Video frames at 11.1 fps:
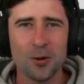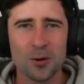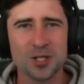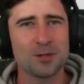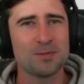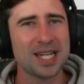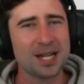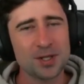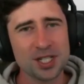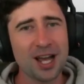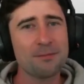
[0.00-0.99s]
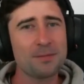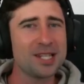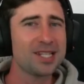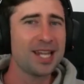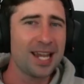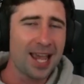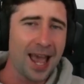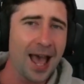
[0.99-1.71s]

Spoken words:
awesome deck which I have been seeing